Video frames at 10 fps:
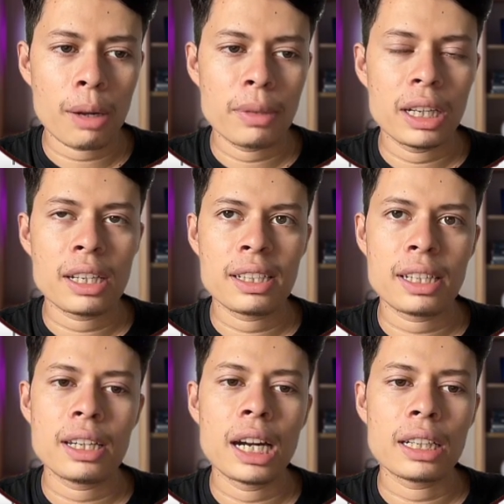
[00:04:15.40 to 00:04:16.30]

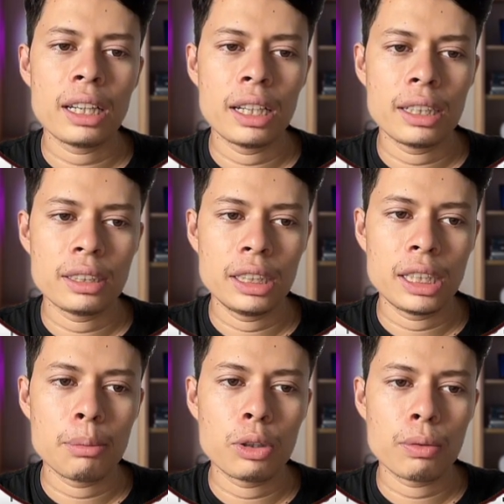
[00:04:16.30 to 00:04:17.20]
necessary data layer is
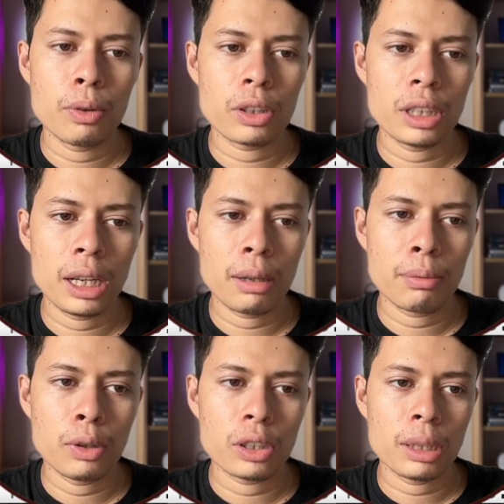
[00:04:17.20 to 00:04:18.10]
enabled for the
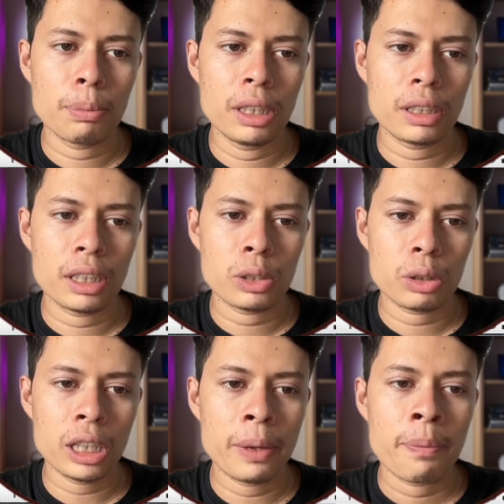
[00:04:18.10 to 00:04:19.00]
Pinterest.
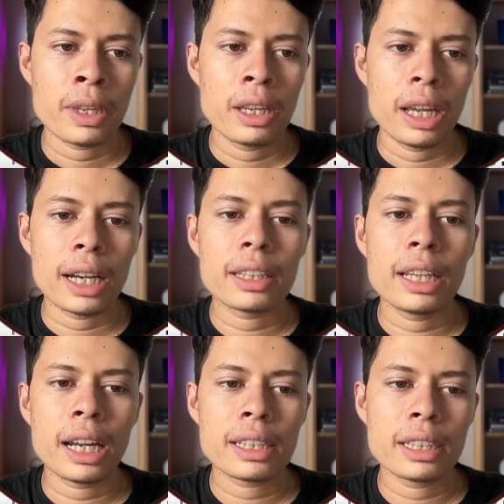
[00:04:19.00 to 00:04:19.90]
Okay, and
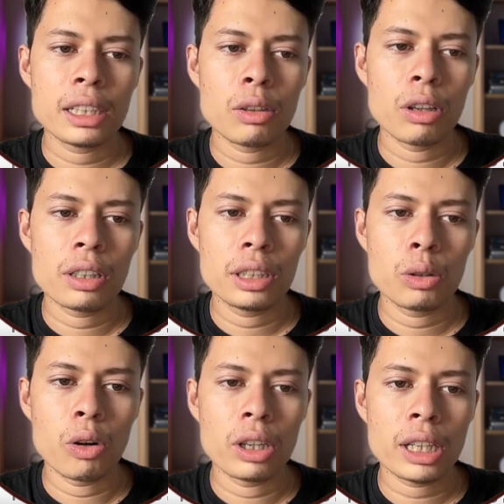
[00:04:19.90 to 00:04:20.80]
there is an already
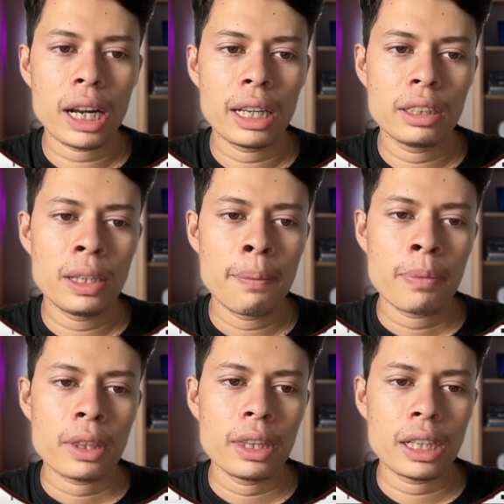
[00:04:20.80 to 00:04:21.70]
order ID,
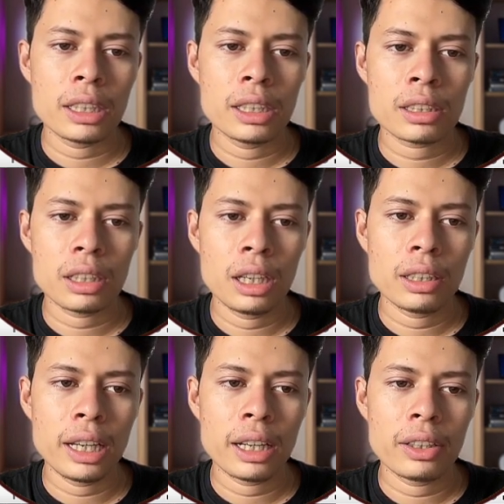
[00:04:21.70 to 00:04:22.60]
that is
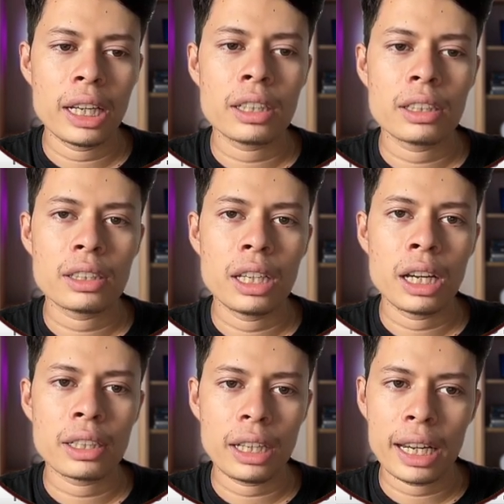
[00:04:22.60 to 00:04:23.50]

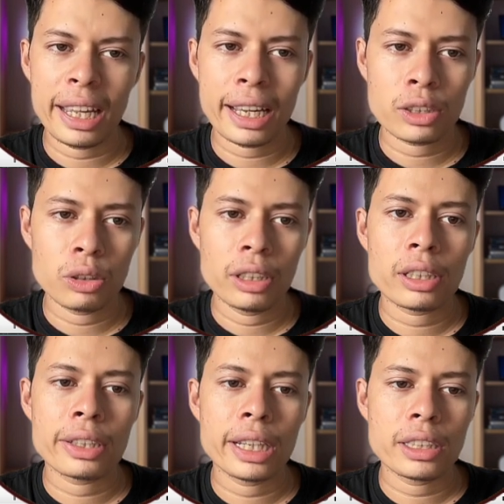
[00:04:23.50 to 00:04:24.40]
actually the
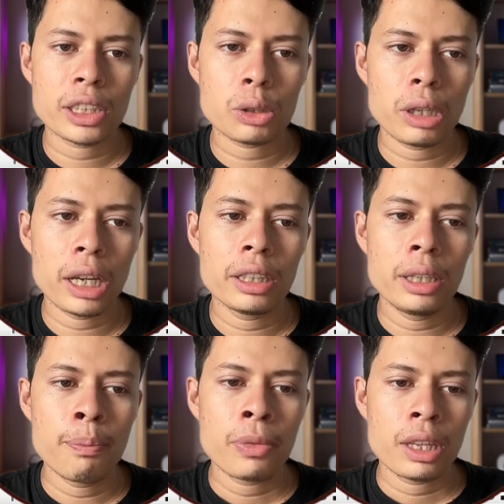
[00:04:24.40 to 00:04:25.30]
transaction
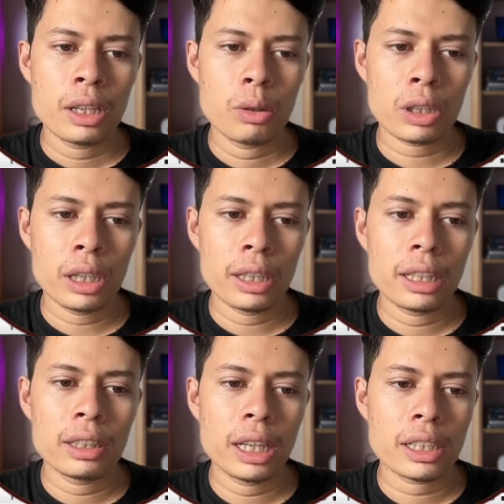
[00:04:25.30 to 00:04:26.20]
ID. Okay,
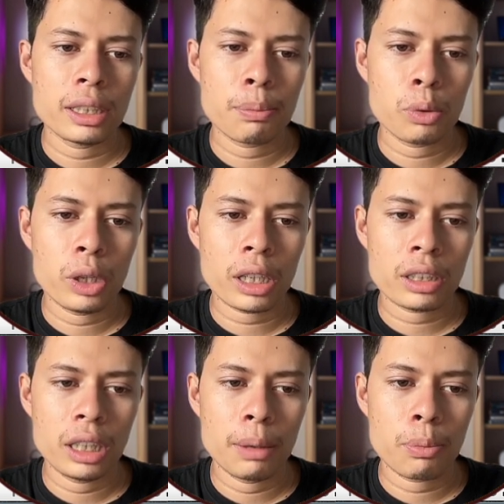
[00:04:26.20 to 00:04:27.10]
then there is the
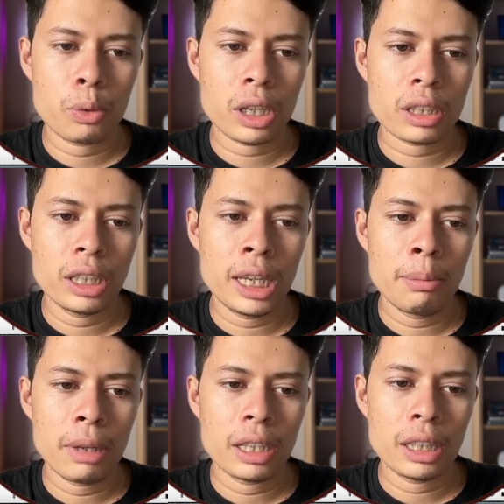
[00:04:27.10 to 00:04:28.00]
product
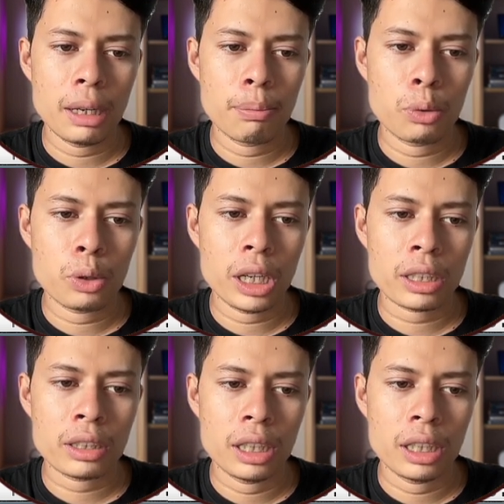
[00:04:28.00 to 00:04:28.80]
name, and the product